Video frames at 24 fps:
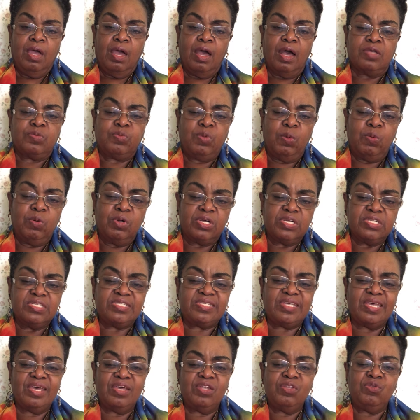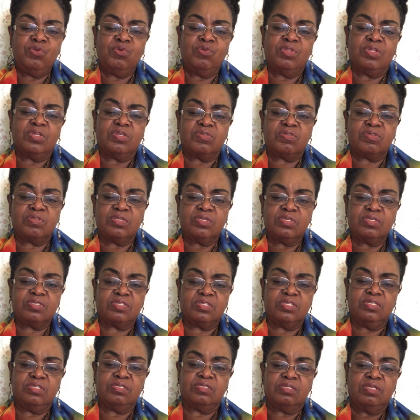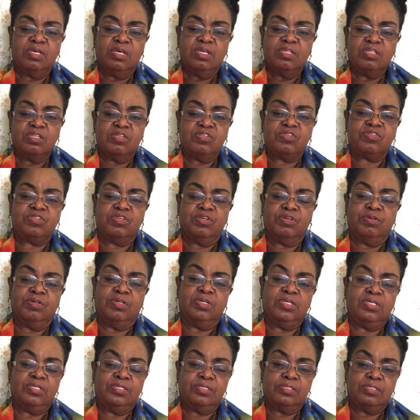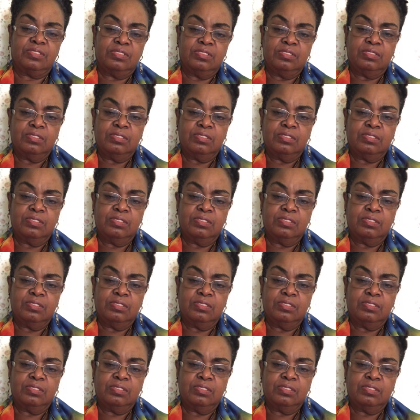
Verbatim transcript: as we will continue this, this series.